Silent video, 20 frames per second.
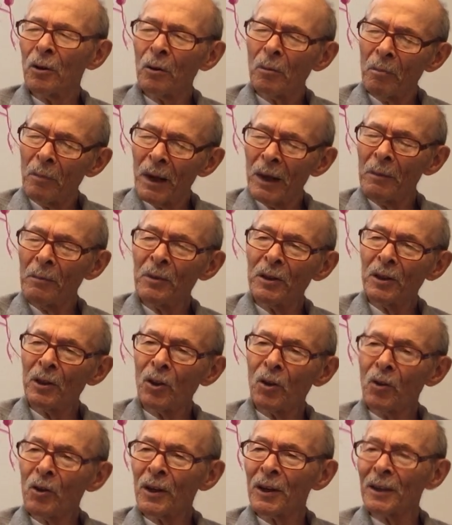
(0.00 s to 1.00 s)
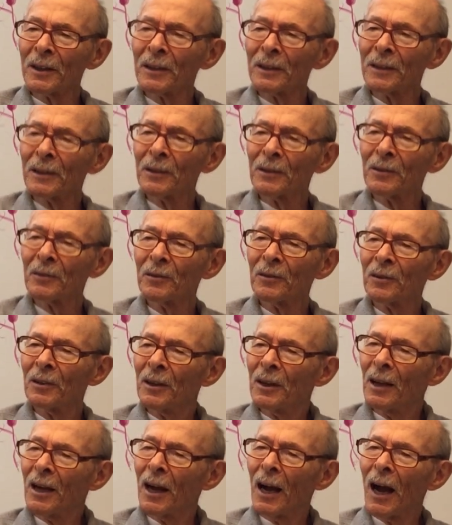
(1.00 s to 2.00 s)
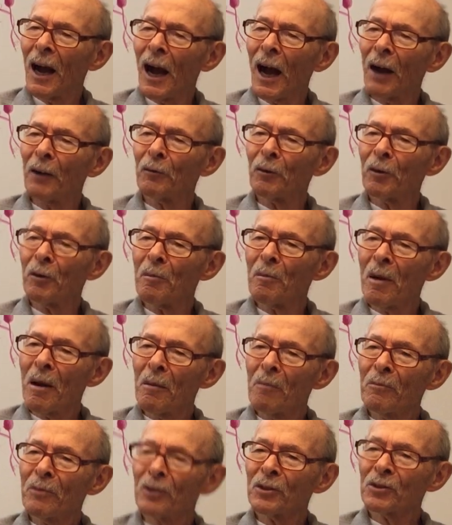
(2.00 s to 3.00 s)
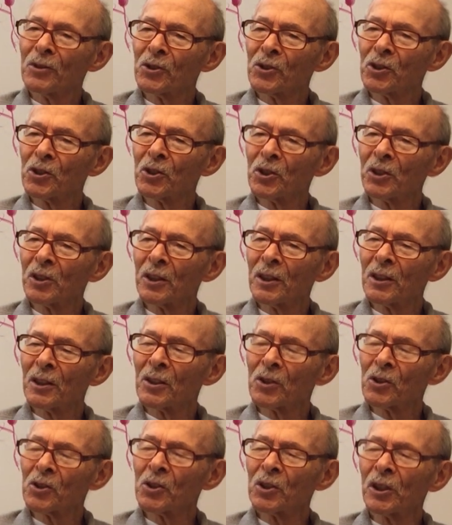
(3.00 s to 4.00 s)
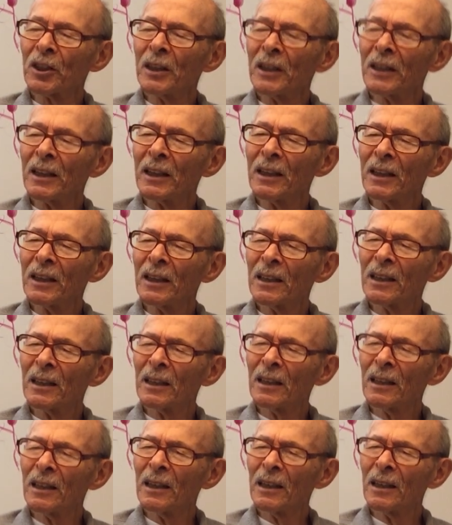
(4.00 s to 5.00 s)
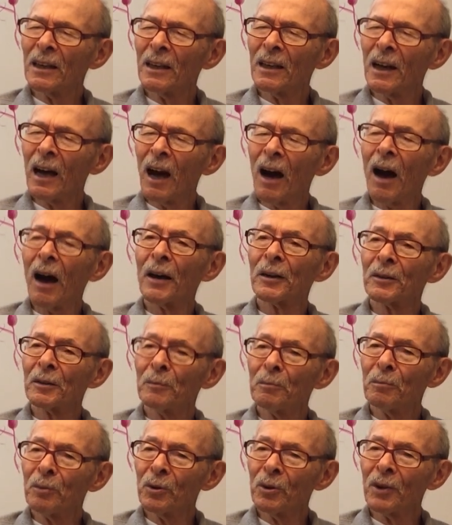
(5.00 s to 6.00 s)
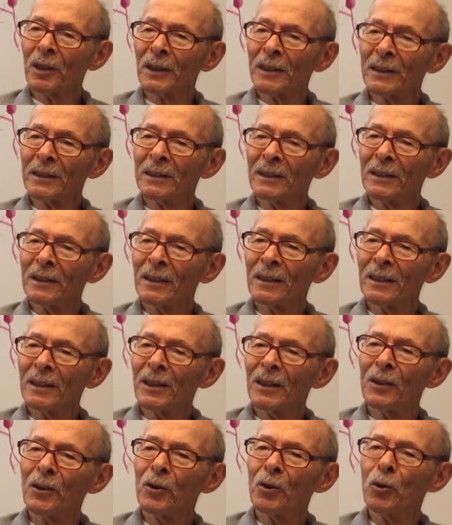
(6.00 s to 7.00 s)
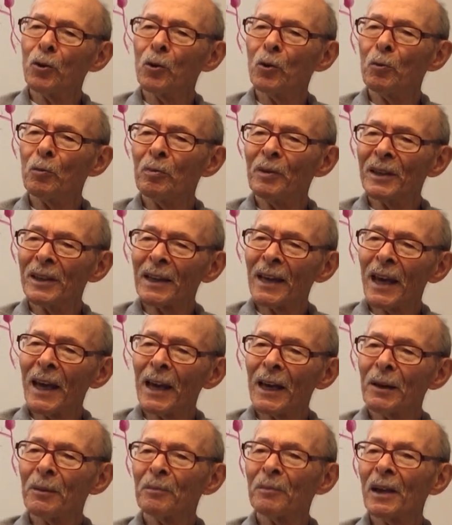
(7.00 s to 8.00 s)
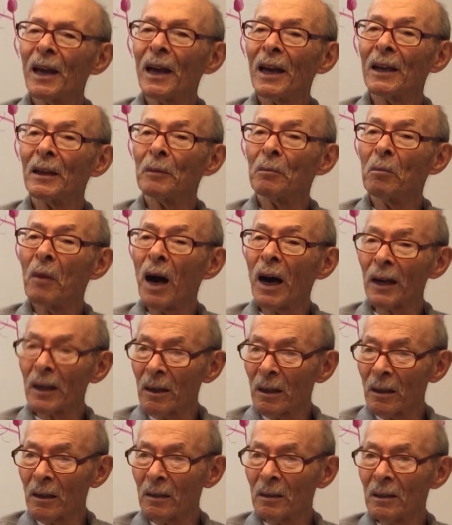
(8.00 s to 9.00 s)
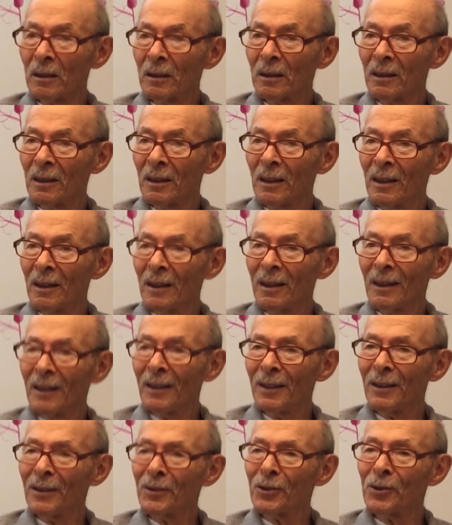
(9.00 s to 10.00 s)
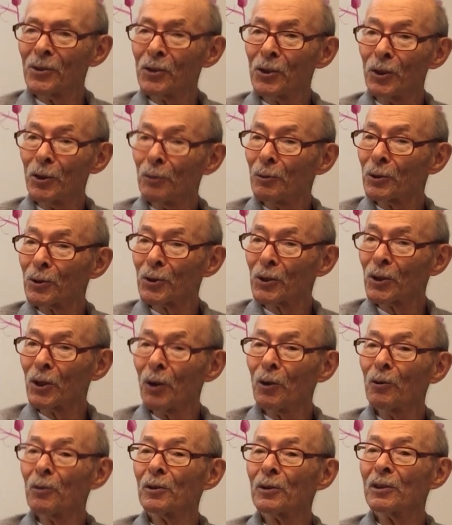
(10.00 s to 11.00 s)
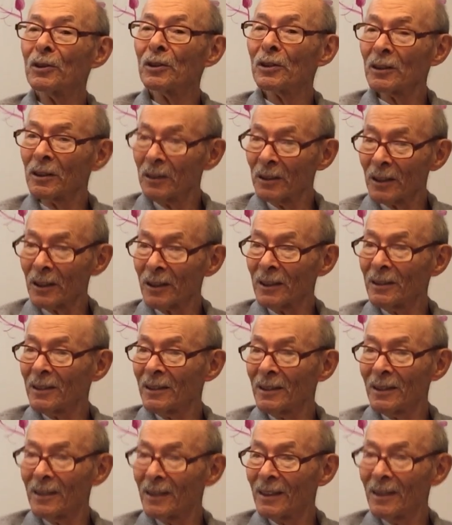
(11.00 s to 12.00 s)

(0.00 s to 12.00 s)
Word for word: or maybe longer, I remember seeing Honor Boyd, who became a model. She was so good looking,